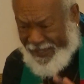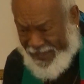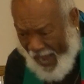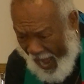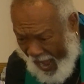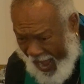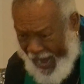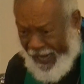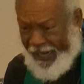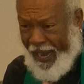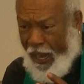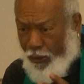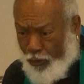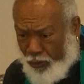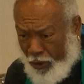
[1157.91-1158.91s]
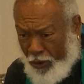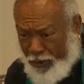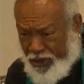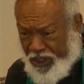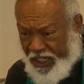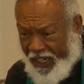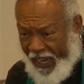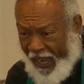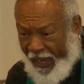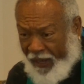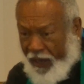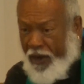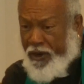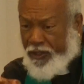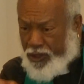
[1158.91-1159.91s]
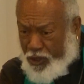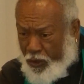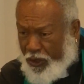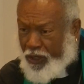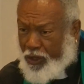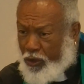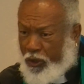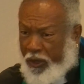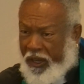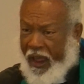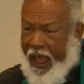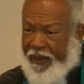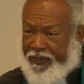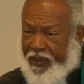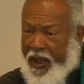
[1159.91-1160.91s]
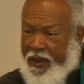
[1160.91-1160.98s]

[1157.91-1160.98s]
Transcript: died and rose again so that you could have